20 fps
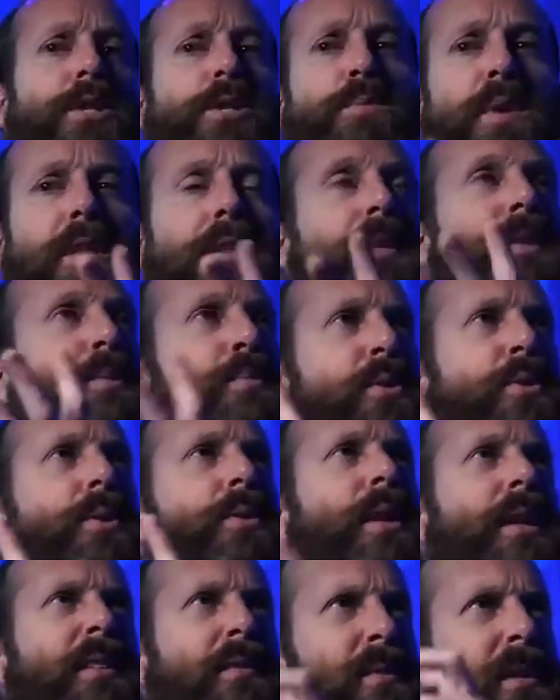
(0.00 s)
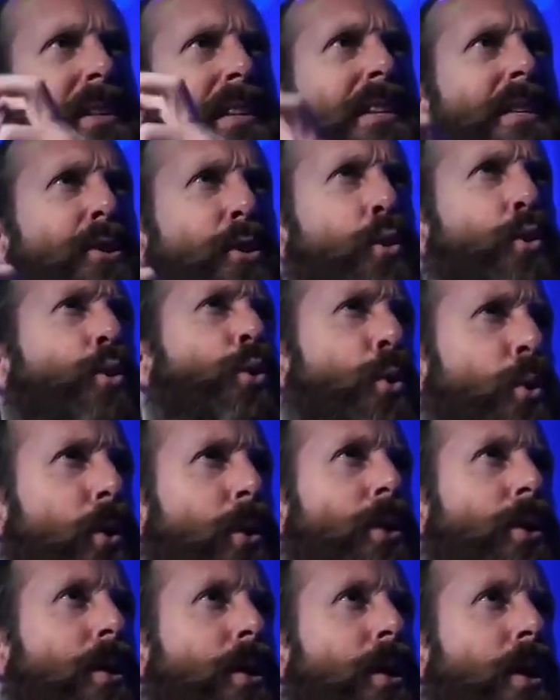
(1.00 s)
to just make the typical like
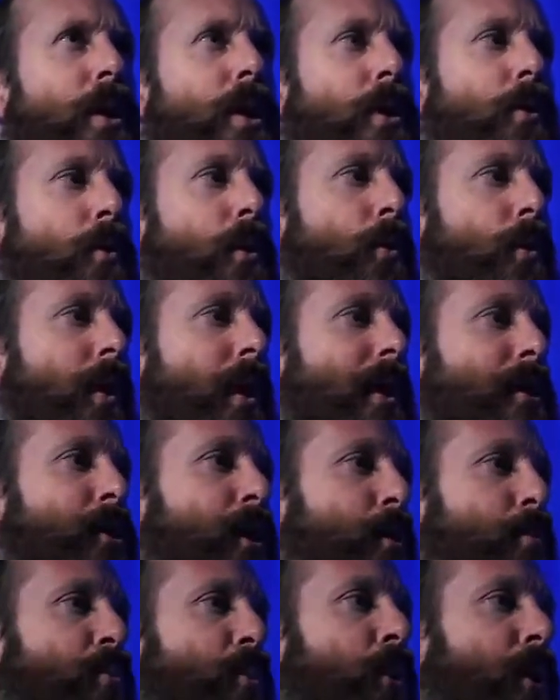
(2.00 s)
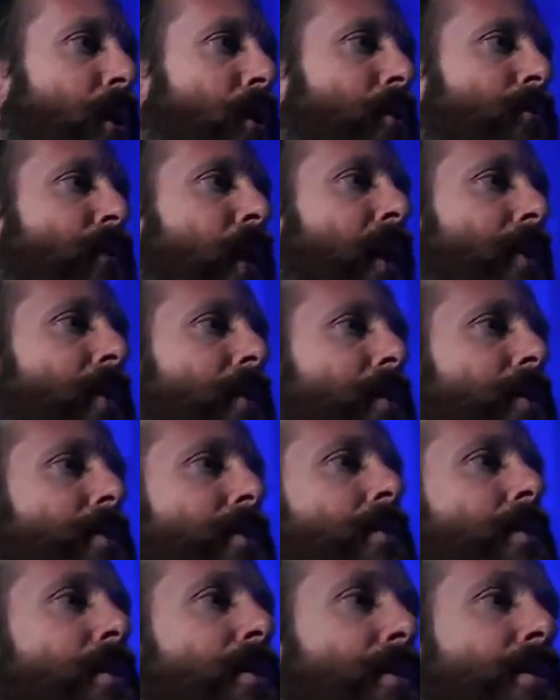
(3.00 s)
ghoul. We want to actually bring the fact that
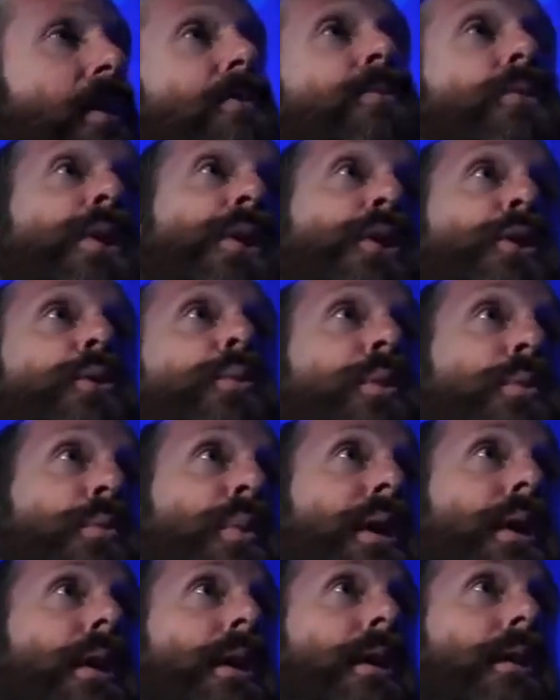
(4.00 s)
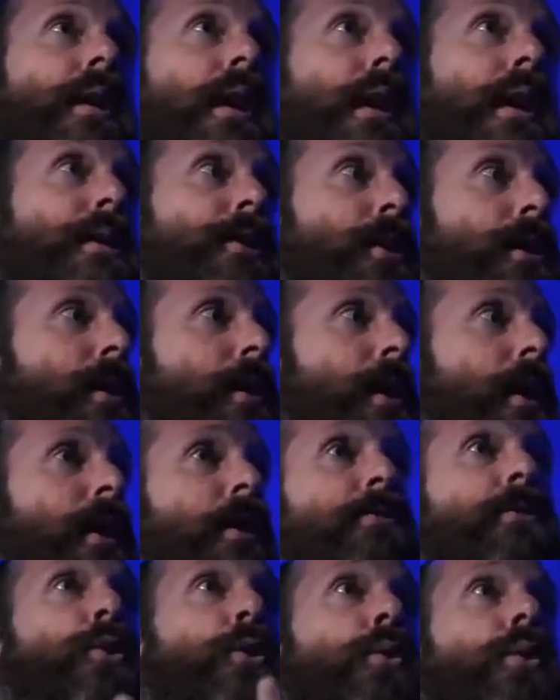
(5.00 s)
this is a suffering human being that actually,
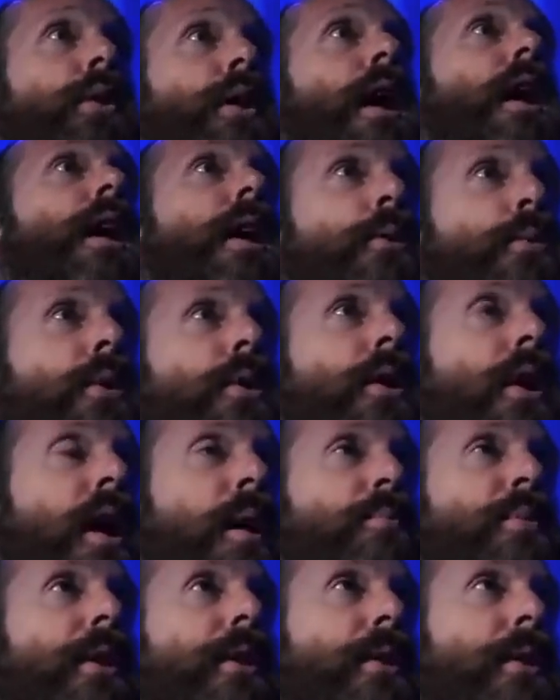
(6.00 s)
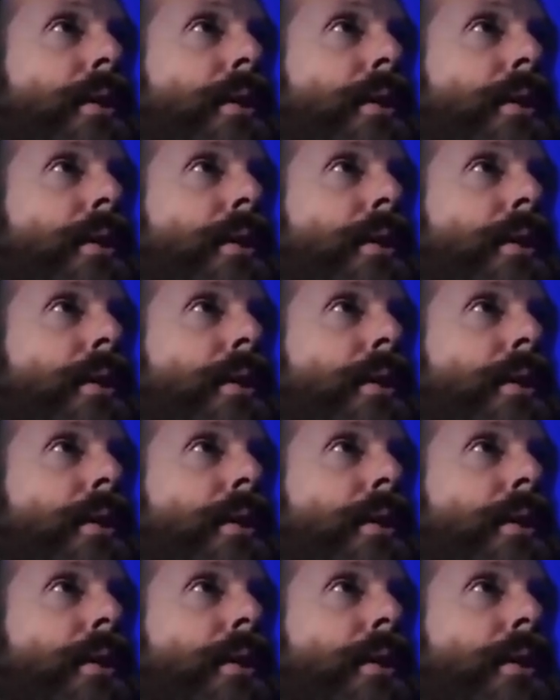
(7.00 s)
like, if you or I were caught by